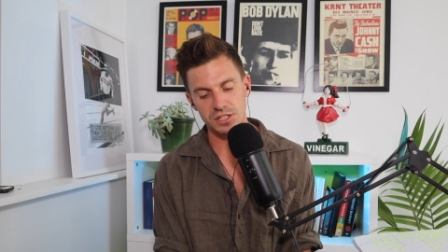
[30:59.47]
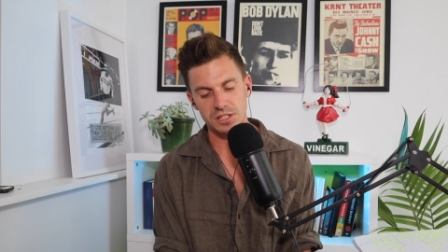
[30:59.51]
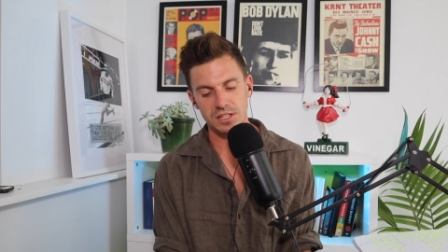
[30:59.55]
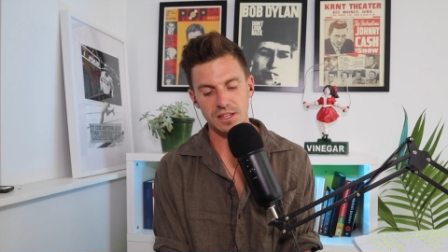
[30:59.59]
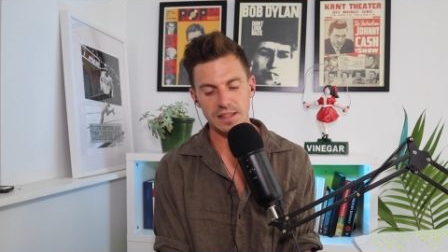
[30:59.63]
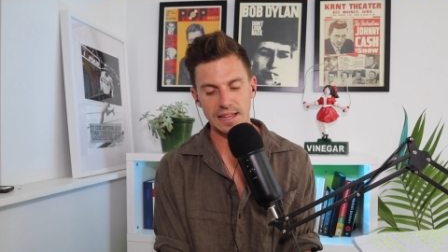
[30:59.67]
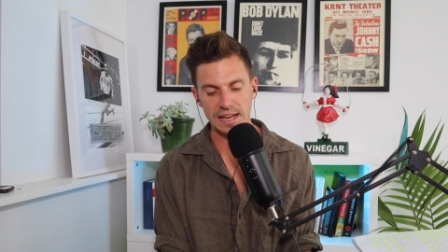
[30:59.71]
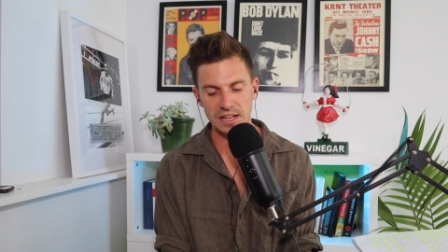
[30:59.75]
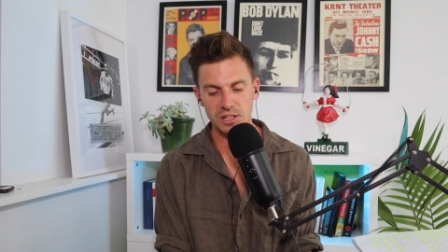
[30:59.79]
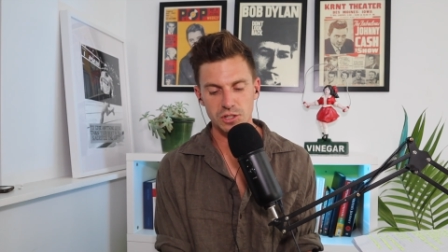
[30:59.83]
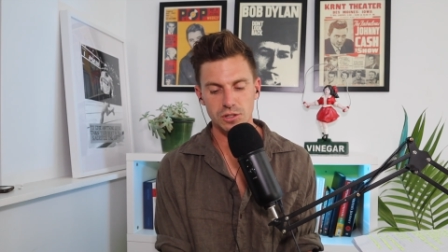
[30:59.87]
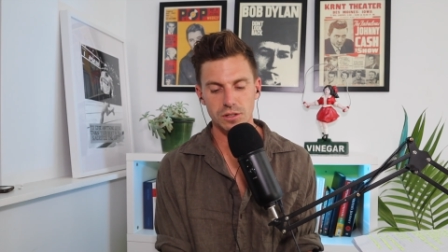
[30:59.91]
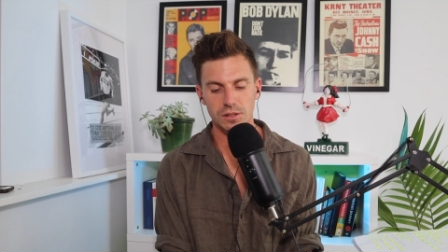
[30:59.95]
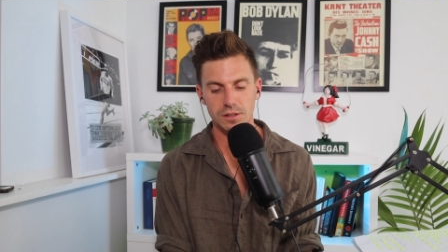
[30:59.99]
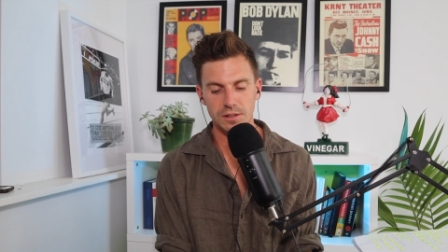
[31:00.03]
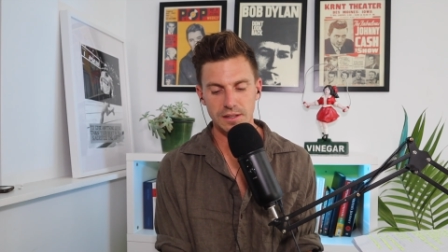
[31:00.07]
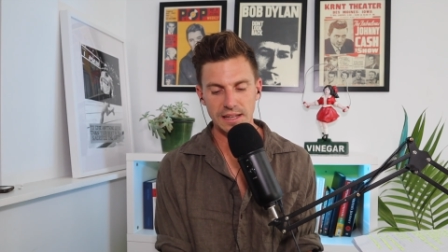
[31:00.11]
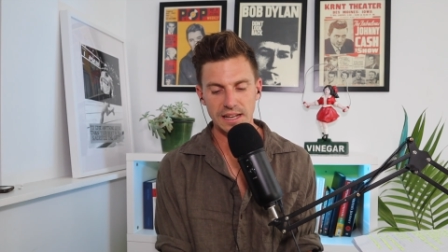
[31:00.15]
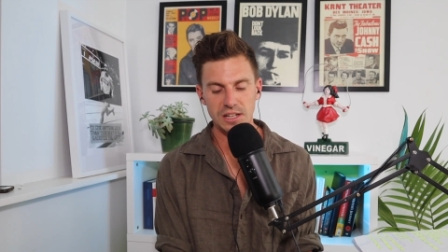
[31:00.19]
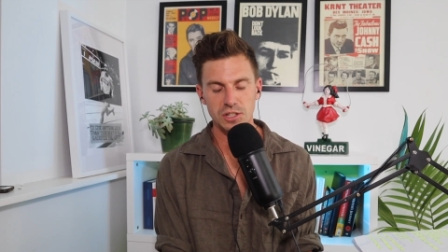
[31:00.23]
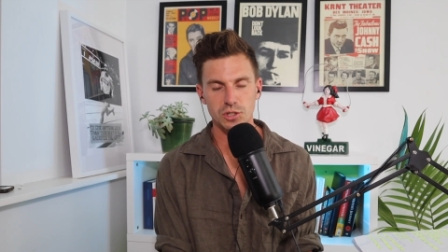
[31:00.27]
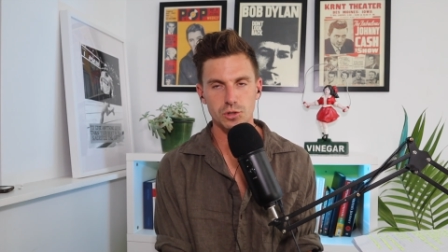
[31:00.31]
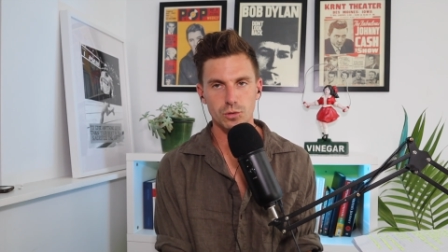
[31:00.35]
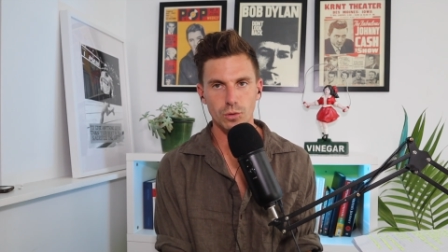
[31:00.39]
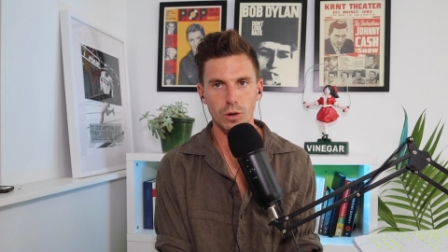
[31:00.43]
to that
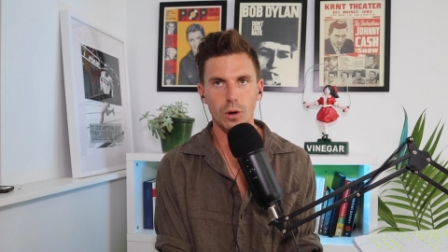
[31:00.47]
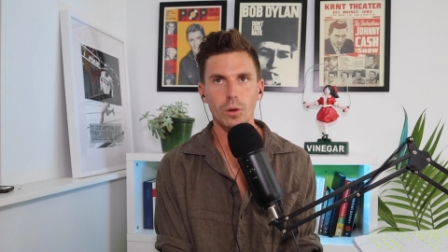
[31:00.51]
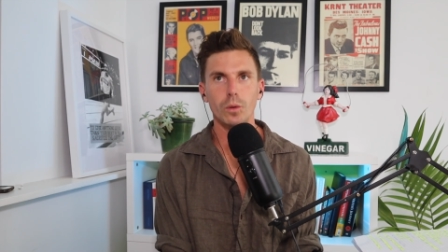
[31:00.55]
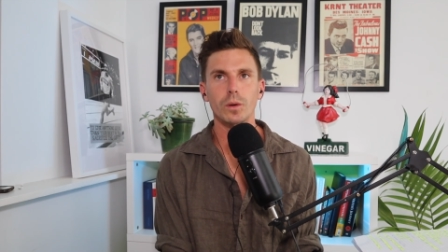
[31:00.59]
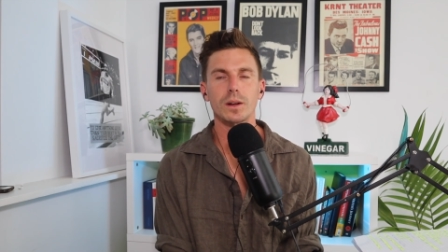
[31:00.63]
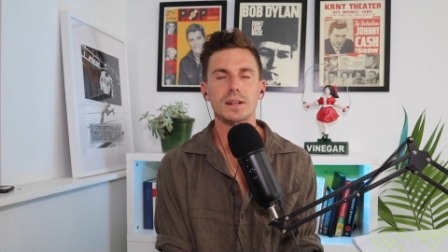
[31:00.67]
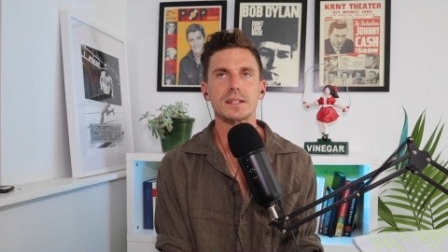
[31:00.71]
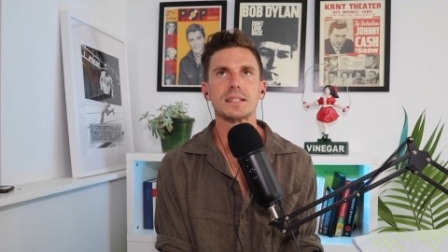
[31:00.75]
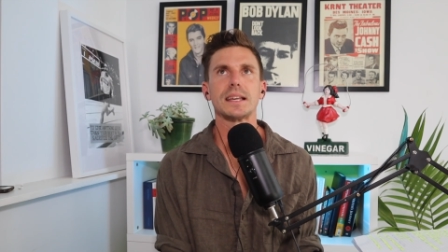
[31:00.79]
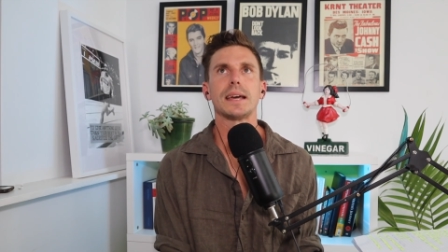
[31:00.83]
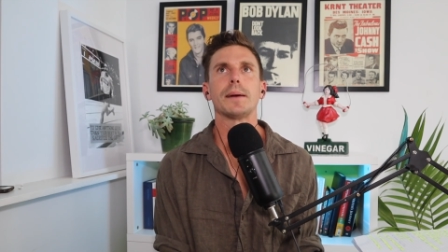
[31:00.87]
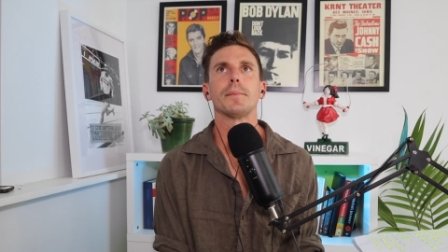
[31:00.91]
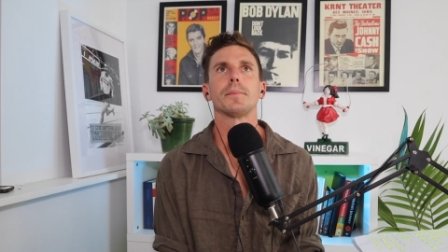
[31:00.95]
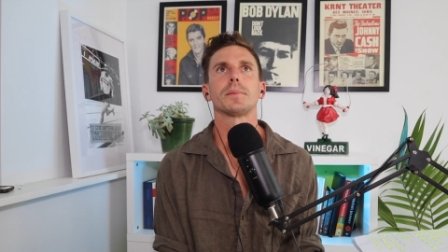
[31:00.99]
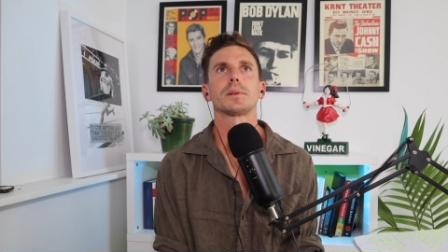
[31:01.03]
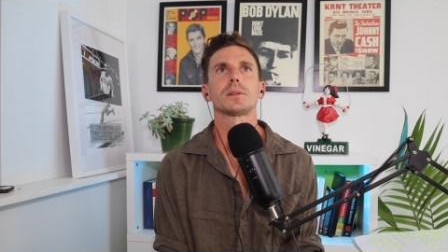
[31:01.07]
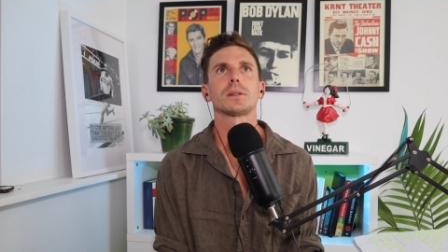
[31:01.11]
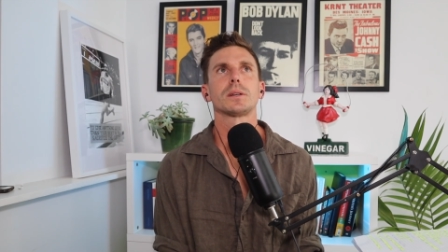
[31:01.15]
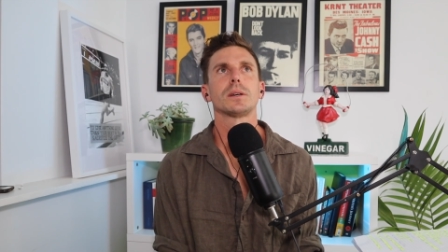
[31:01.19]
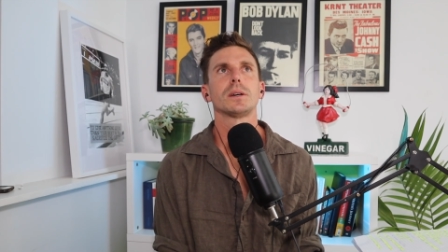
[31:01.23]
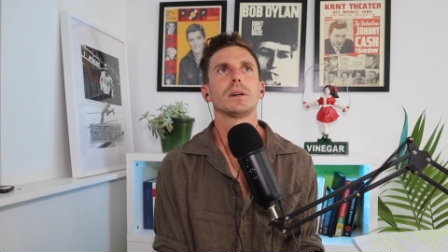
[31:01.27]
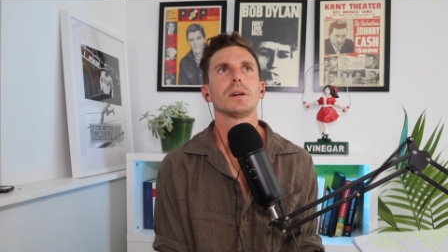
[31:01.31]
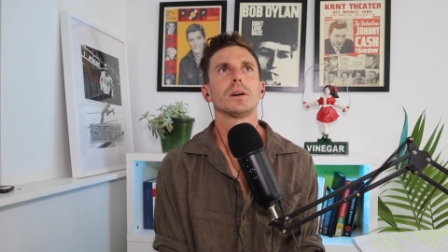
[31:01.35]
that troll attempt